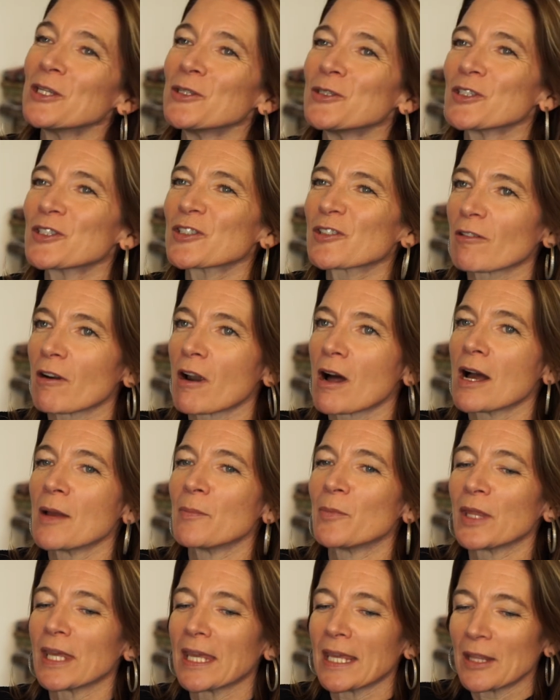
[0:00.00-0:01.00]
you
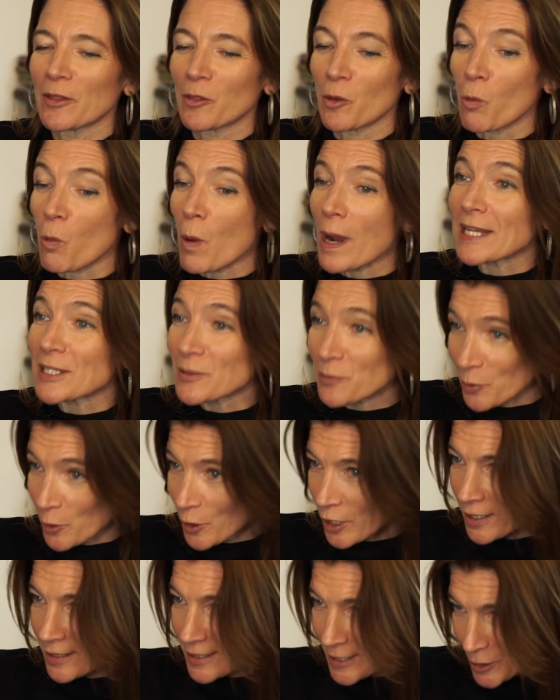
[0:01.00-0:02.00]
describe the waste
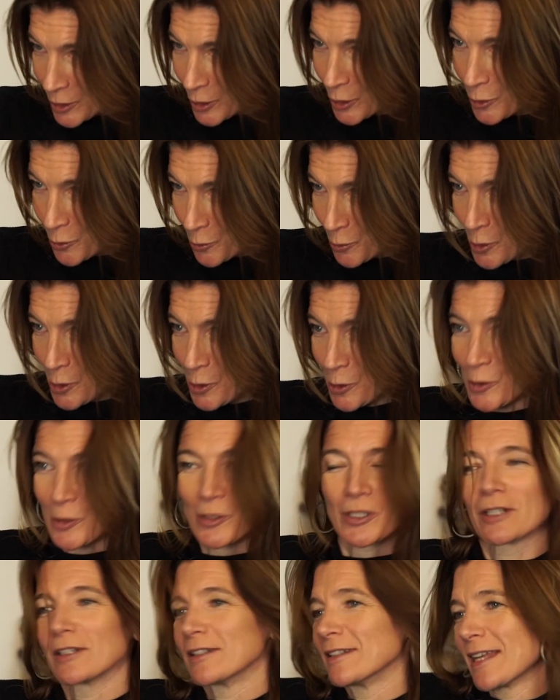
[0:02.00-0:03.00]
products that you
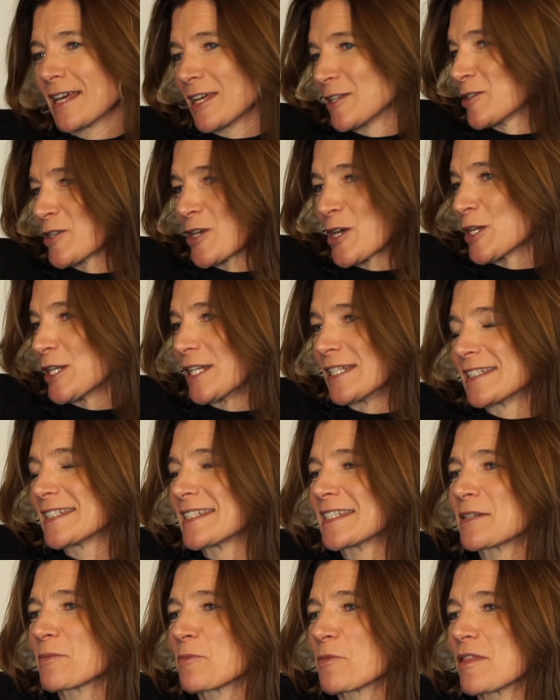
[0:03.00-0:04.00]
use and turn
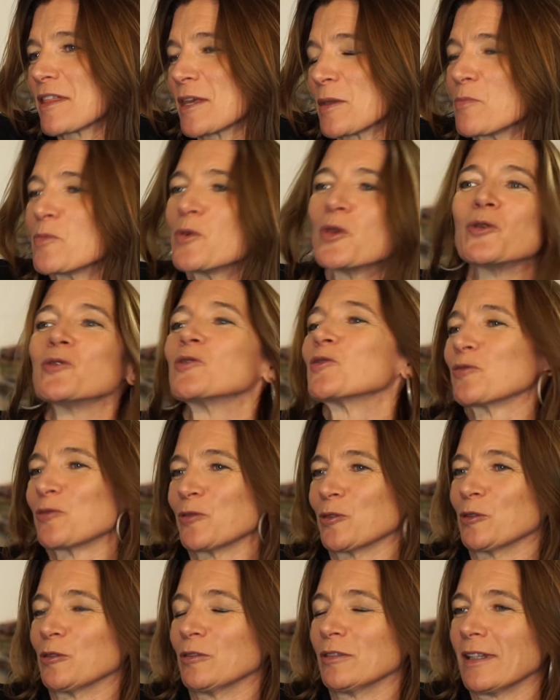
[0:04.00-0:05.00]
into something
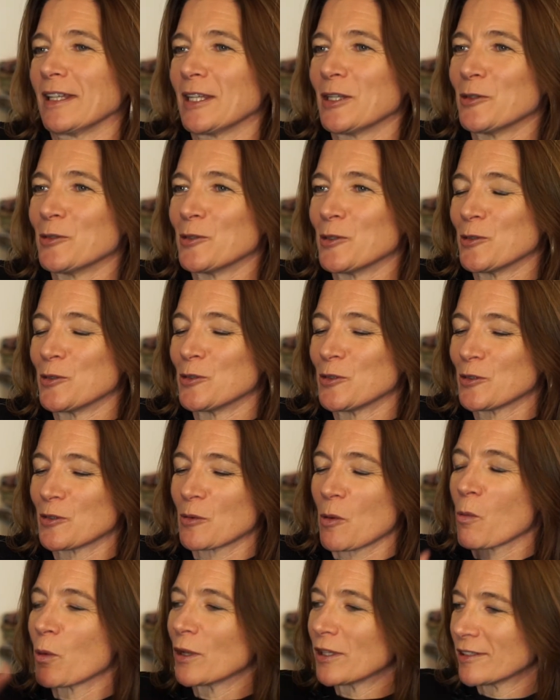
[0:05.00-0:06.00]
beautiful, you use
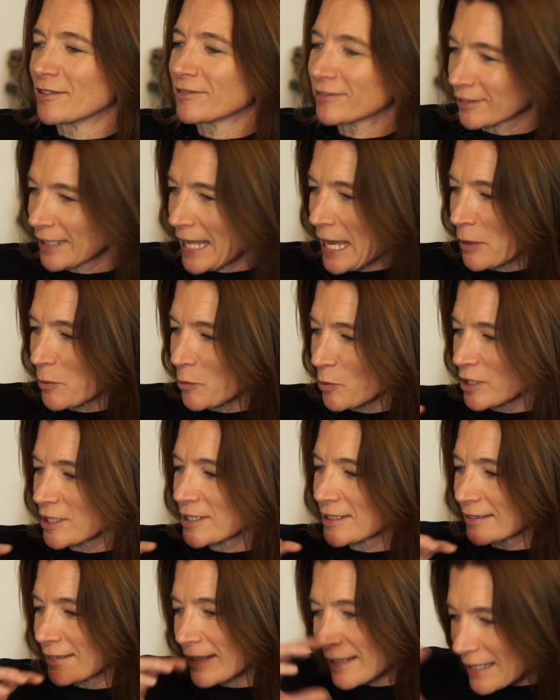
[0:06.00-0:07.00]
wonderful
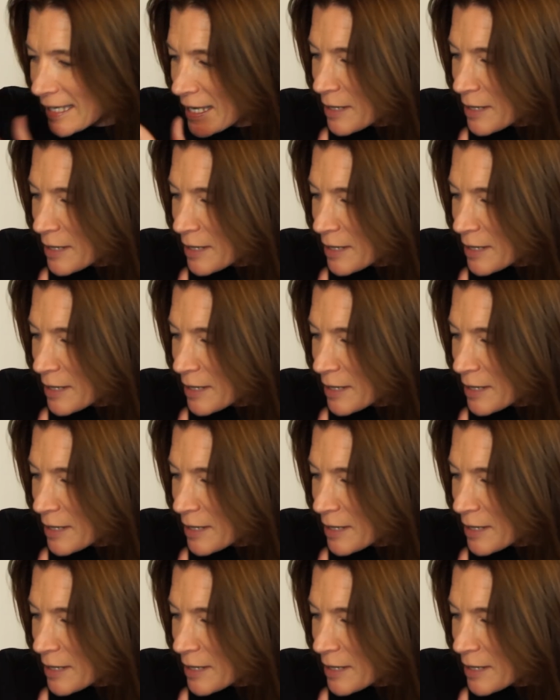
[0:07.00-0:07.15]
language and